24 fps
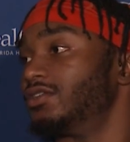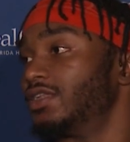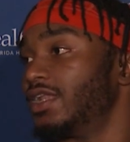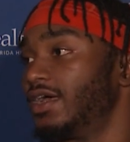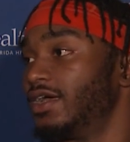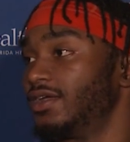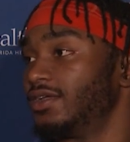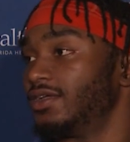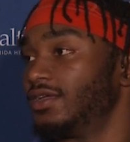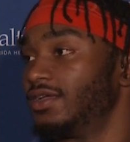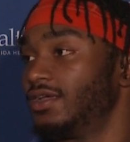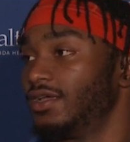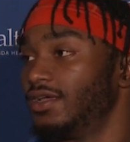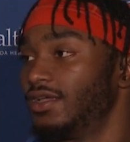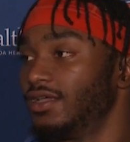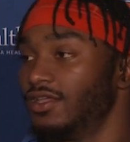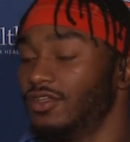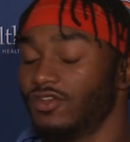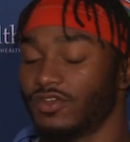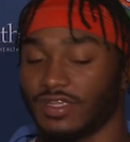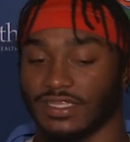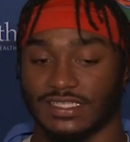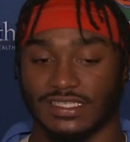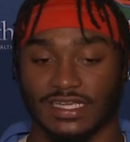Like
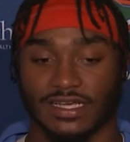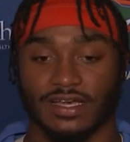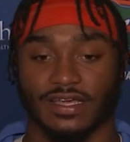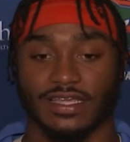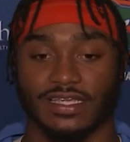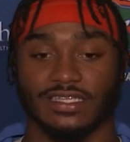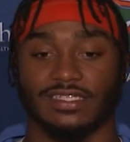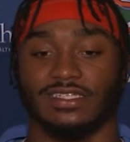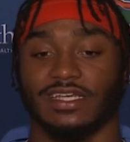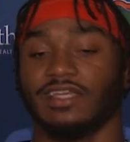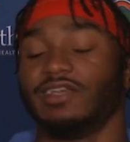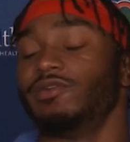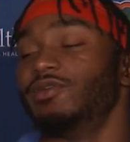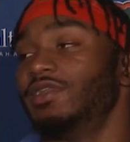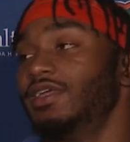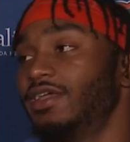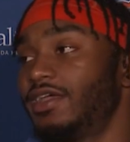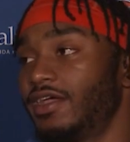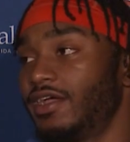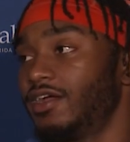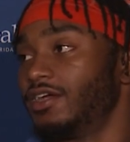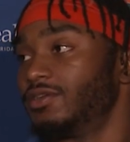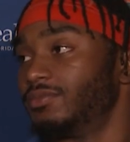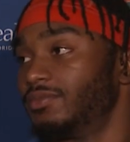you could tell he genuinely
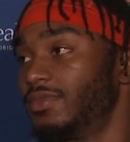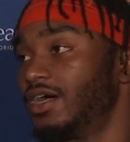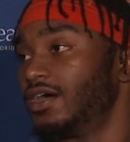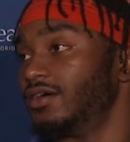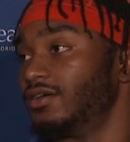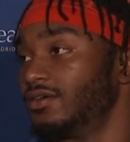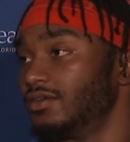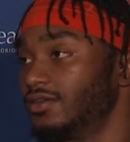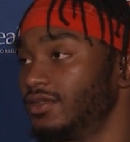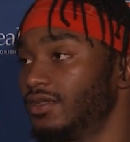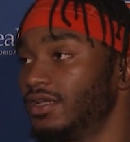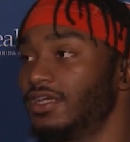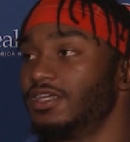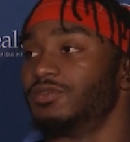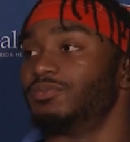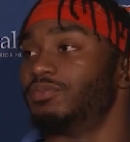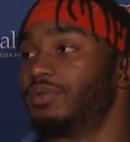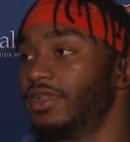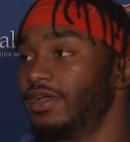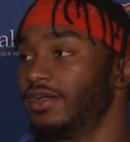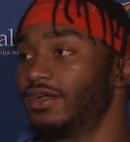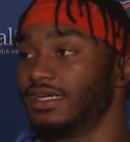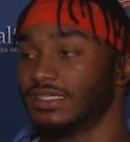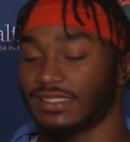cares about his
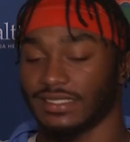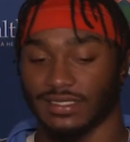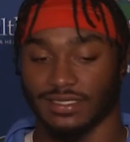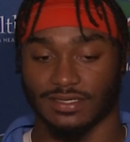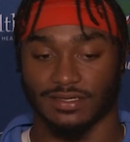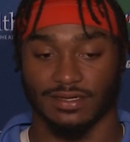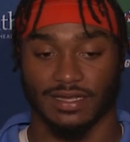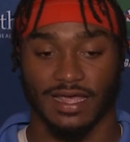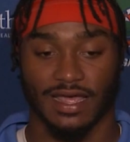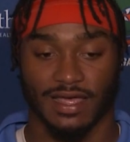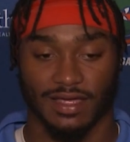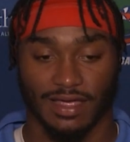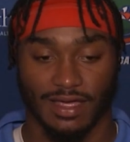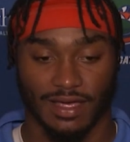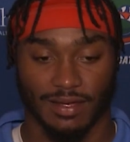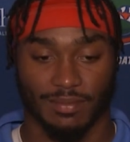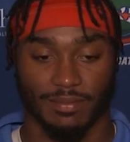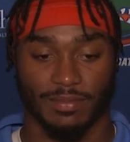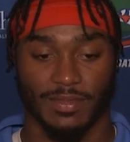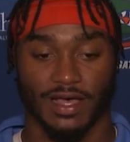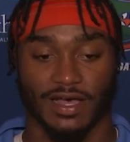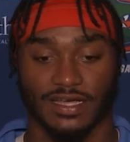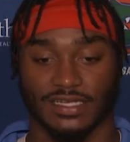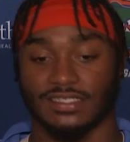players and
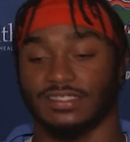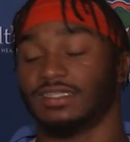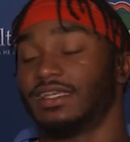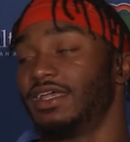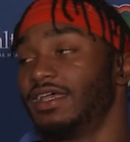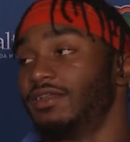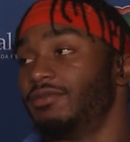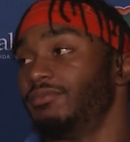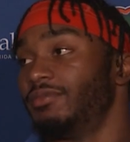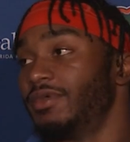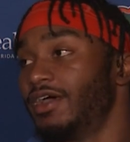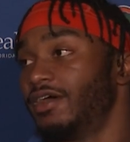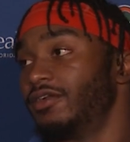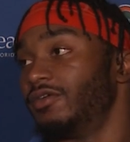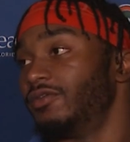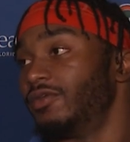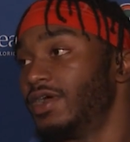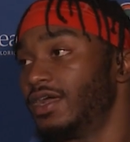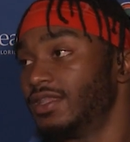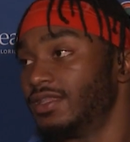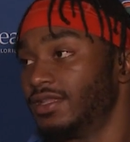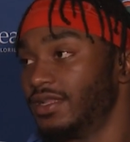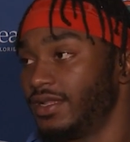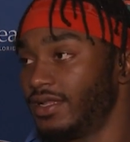us getting better
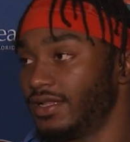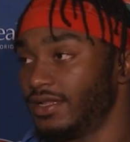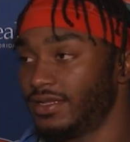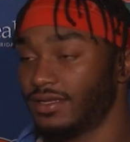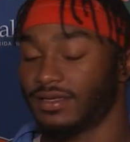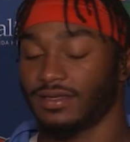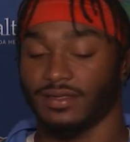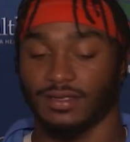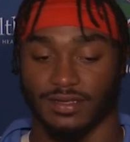rather than